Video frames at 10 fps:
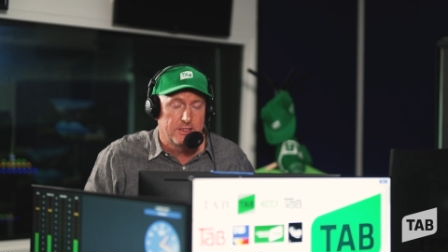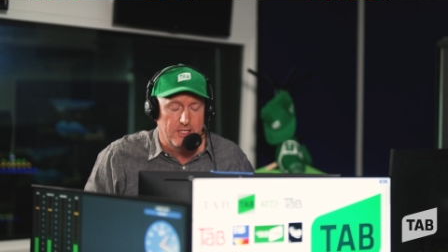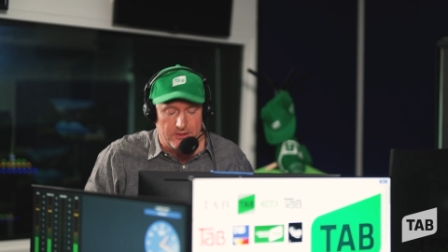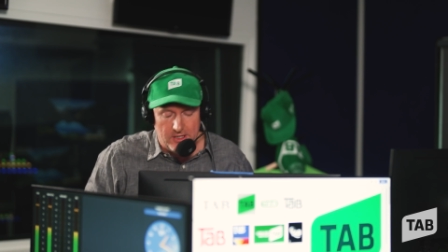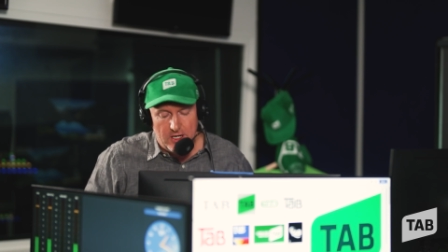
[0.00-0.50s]

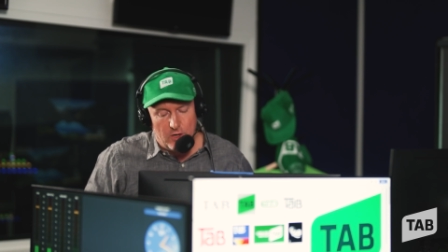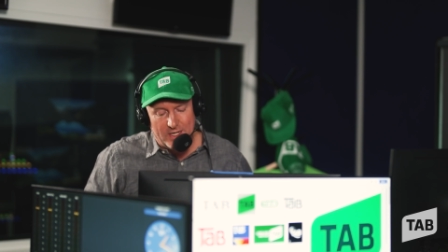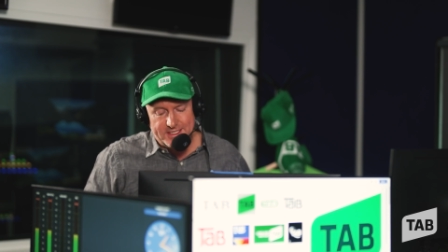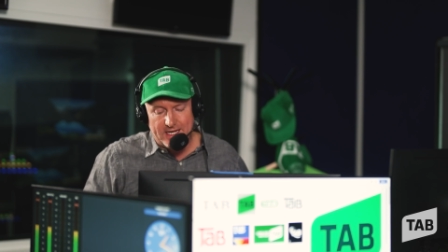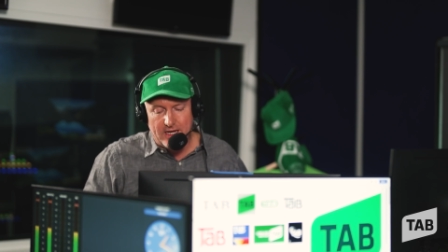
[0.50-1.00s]
So
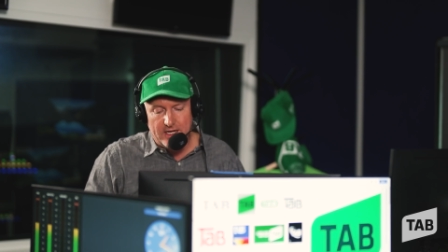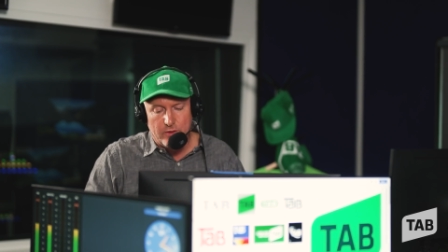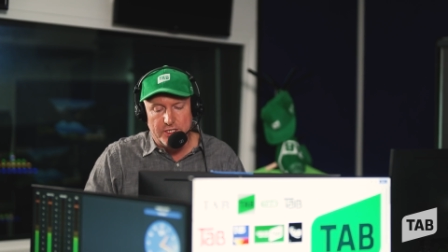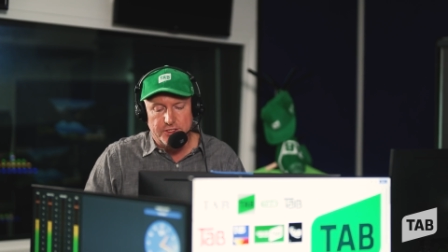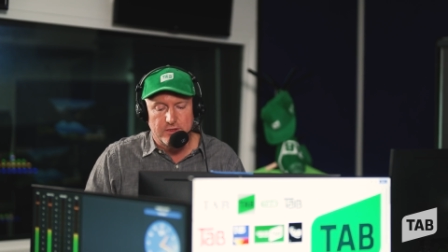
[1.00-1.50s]
once again, any
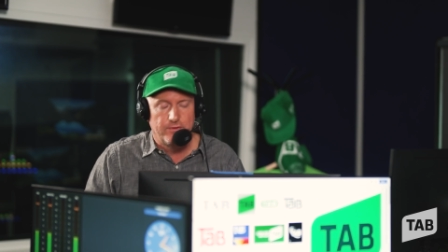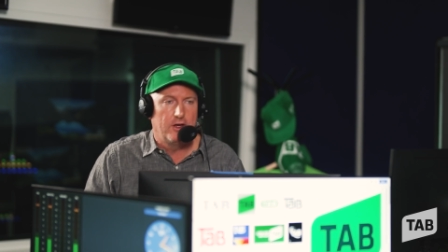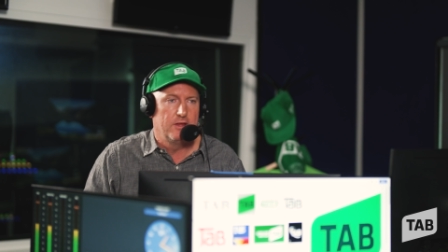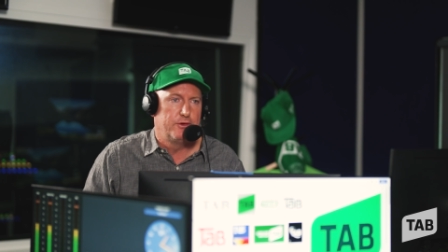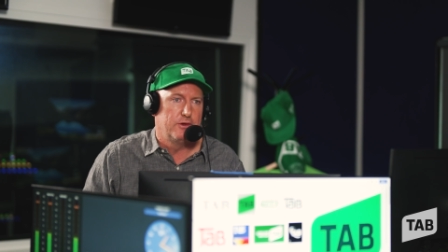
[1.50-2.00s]
questions,
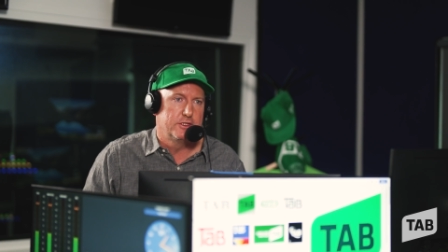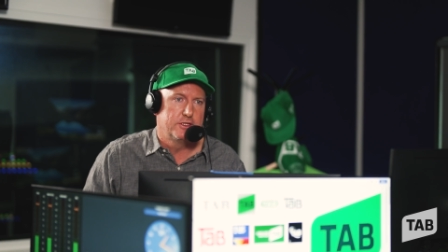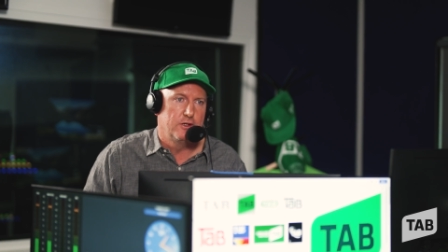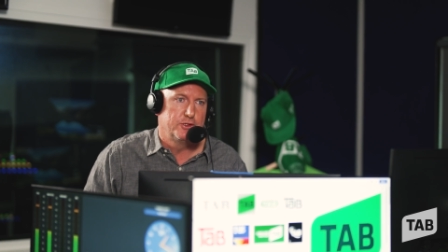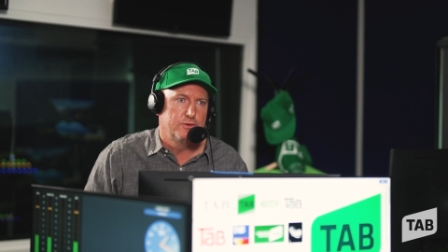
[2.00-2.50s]
fire them through on the
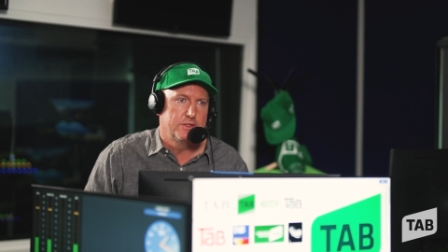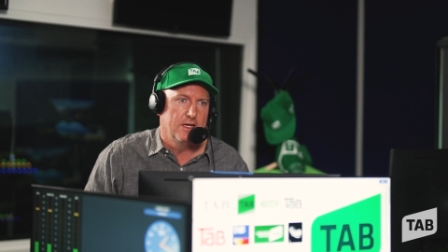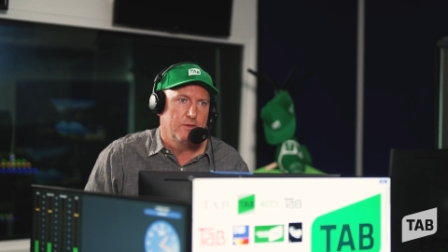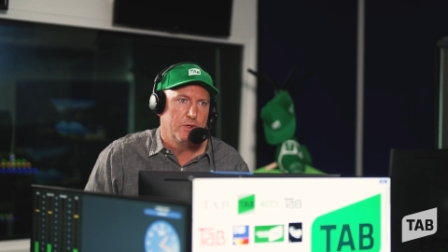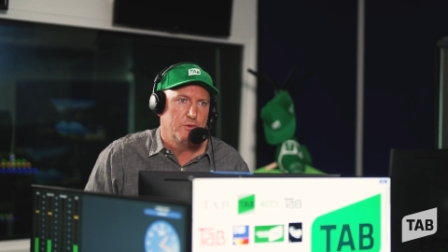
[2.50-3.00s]
socials,
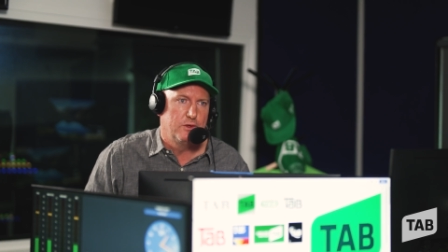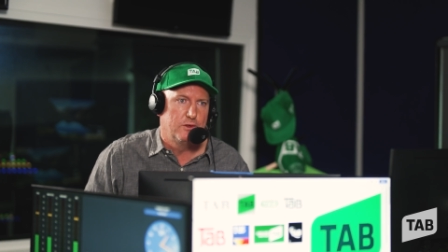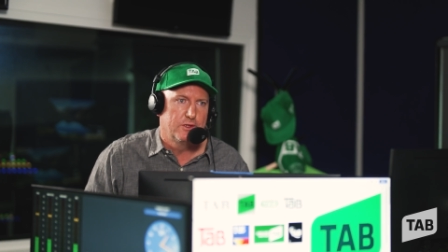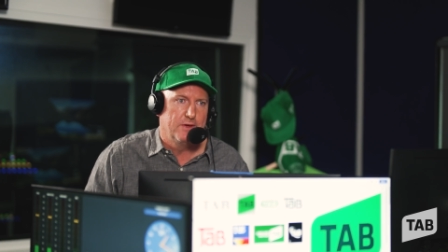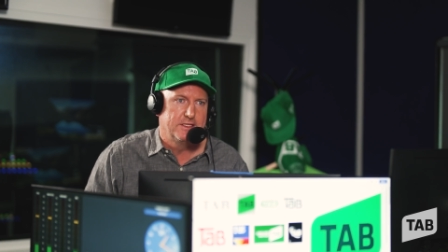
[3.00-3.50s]
and we will
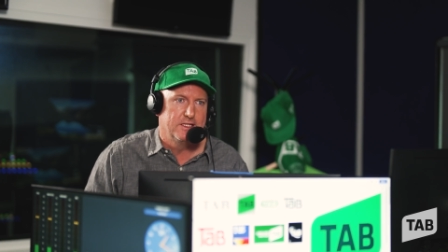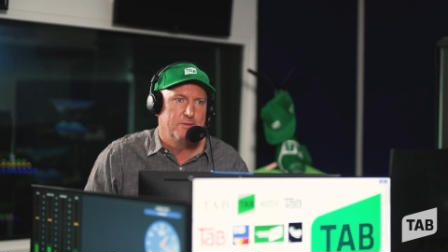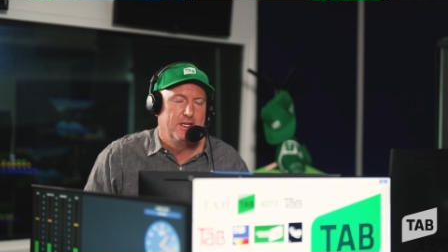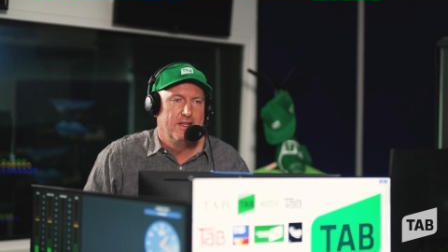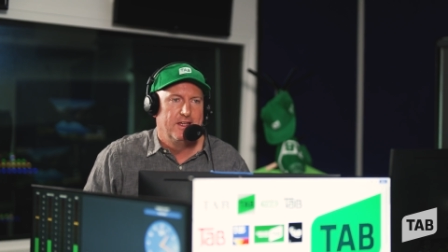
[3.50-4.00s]
look to answer them
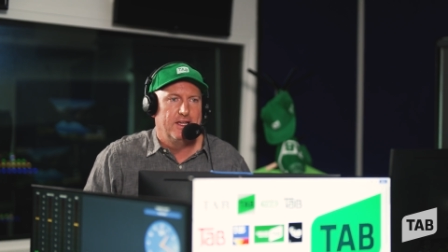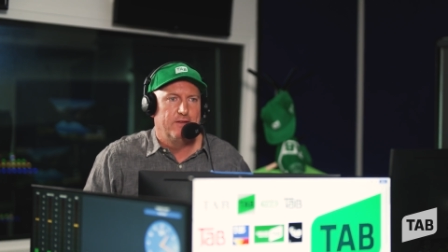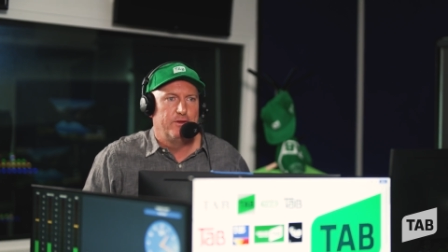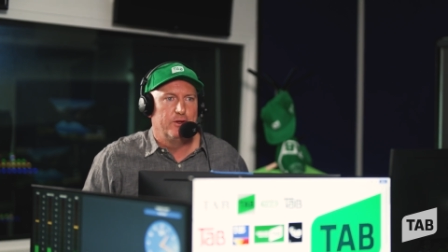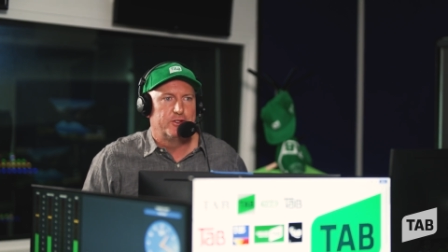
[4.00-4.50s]

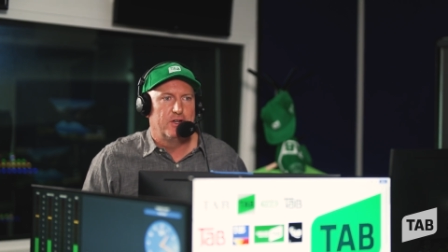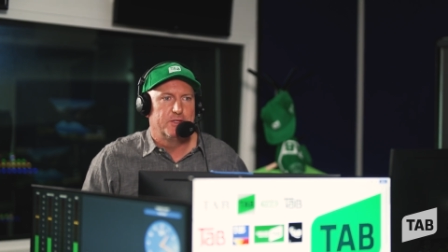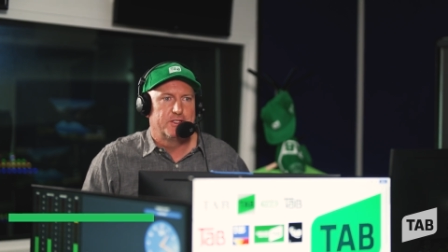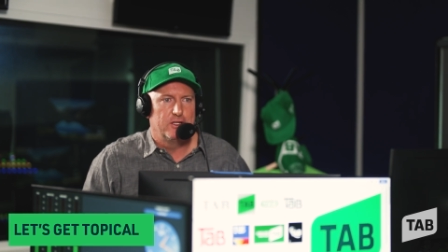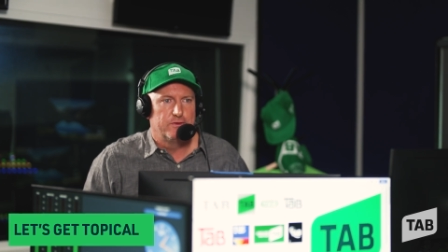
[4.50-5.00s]
in future
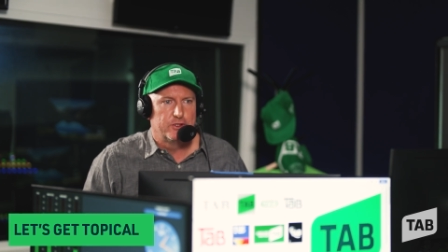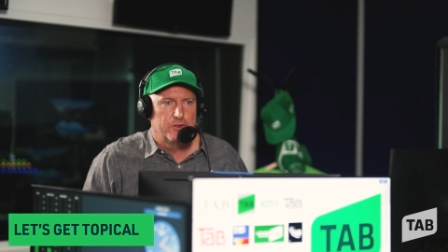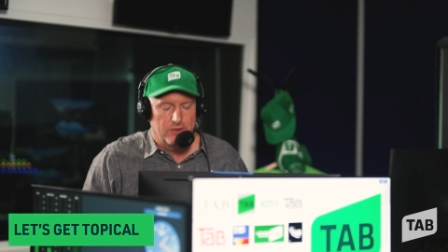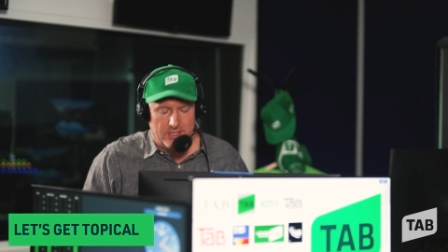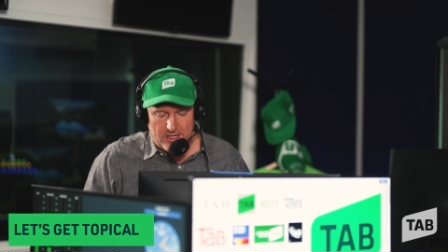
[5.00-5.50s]
episodes for
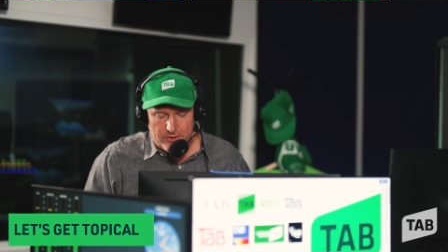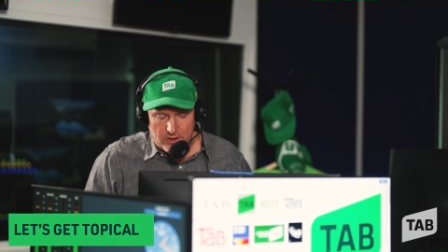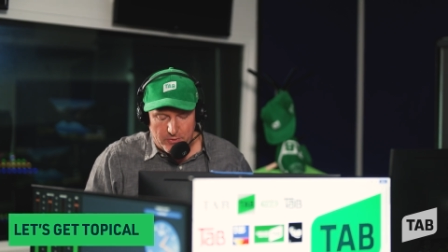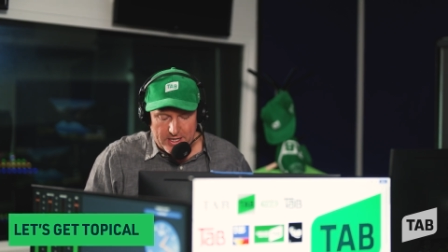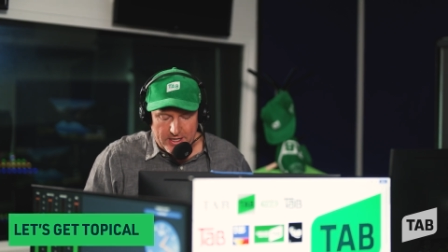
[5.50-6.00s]
sure, Kiaarn. All
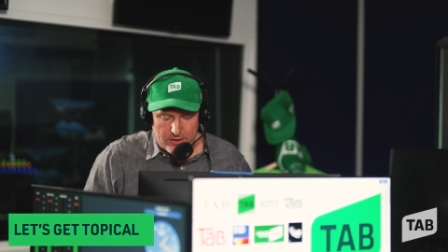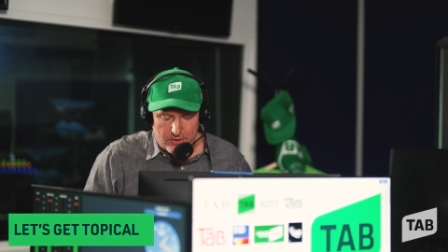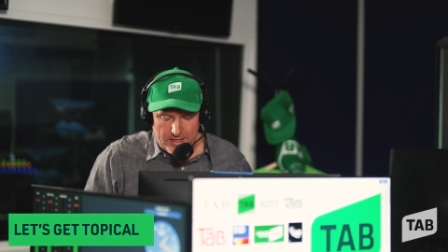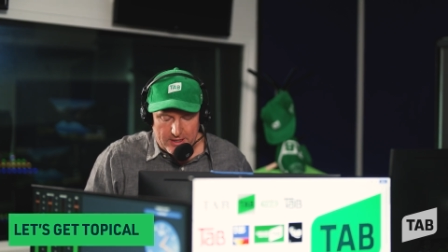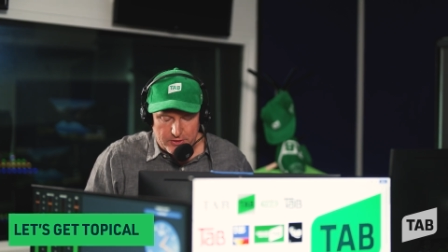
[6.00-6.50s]
right, we're going to get
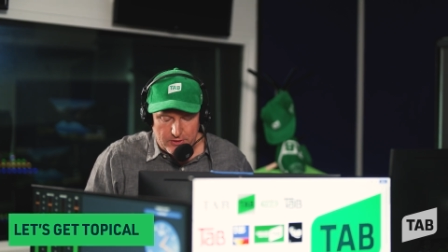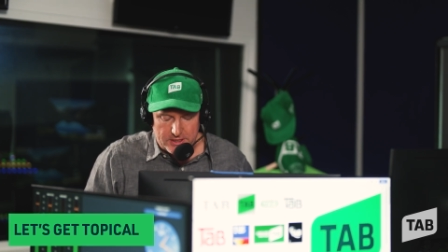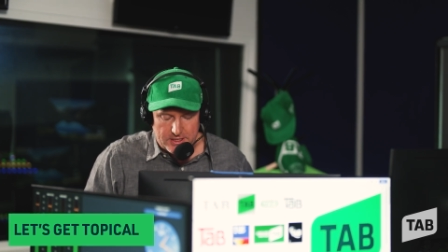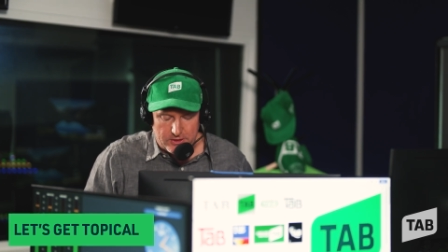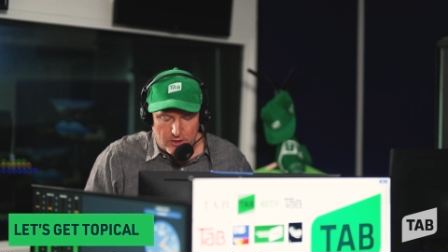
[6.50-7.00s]
on now to
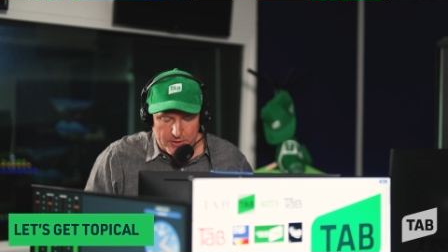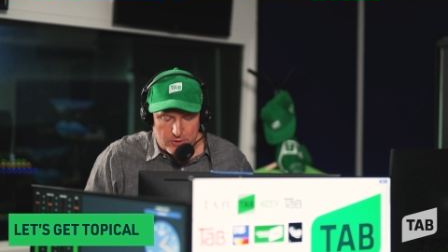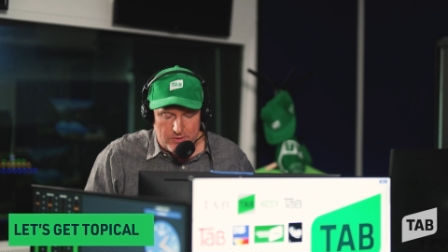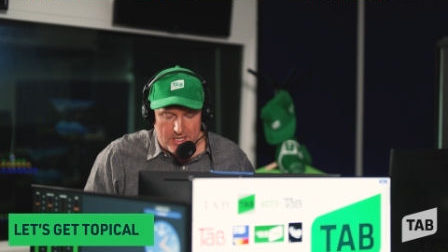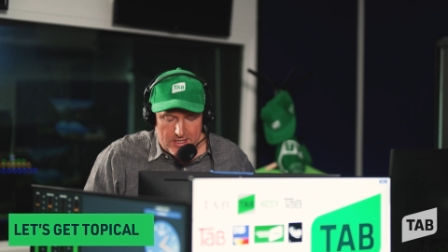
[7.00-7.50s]
Let's Get
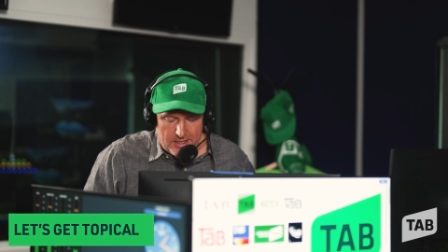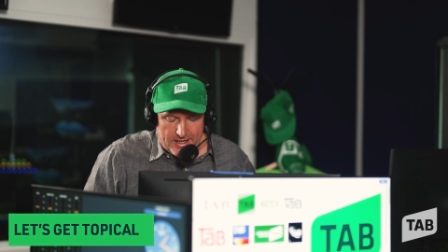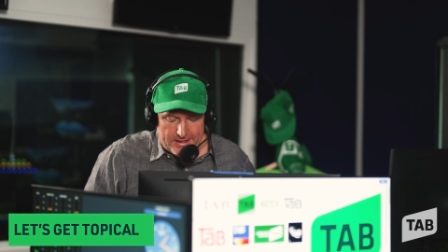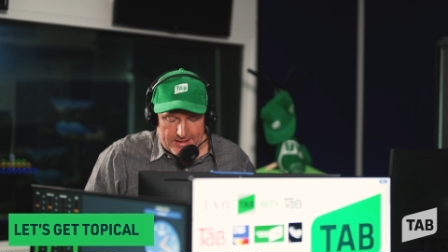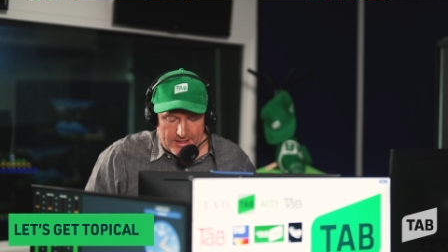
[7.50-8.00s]
Topical,
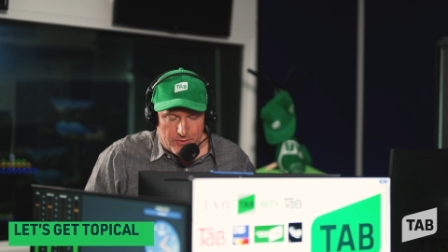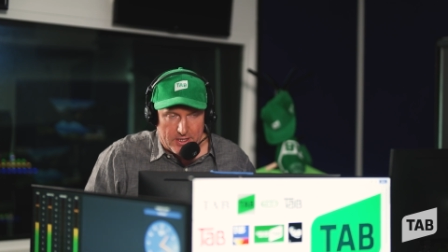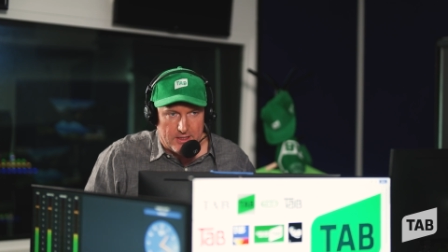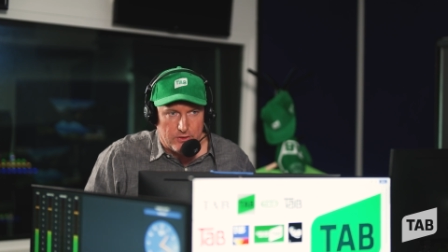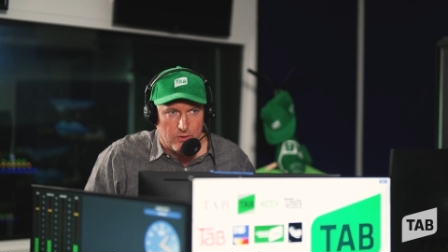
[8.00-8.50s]
and we're
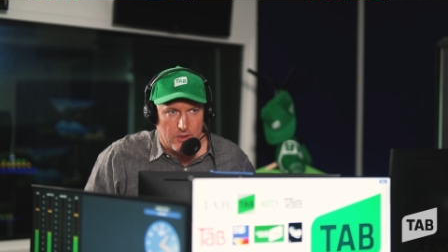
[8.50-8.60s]
going to talk